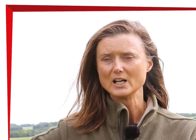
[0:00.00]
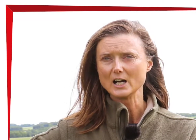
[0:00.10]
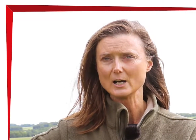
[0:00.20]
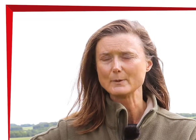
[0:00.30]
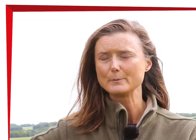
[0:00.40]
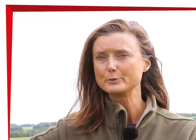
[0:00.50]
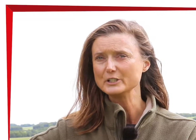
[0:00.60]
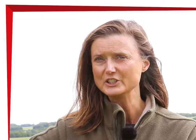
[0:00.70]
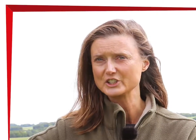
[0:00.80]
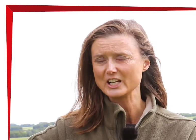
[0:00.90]
um,
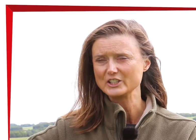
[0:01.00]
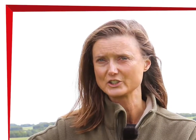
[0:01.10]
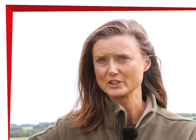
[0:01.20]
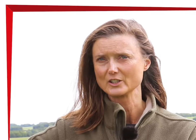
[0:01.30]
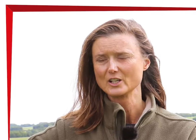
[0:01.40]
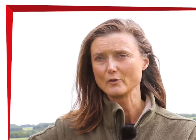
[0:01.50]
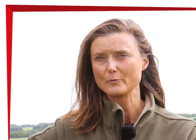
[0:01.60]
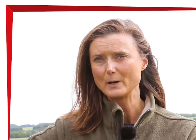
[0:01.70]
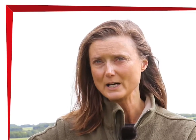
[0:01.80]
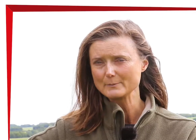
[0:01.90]
appreciation
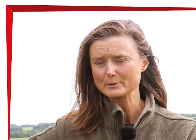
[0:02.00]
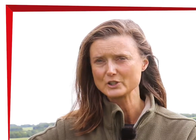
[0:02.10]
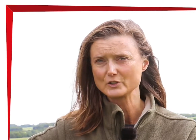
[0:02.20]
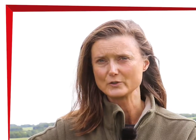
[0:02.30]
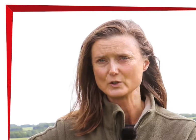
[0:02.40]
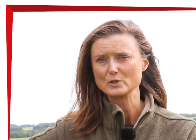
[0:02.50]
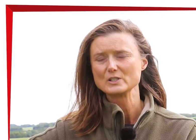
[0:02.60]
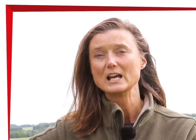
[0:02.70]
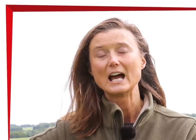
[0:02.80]
of buying British food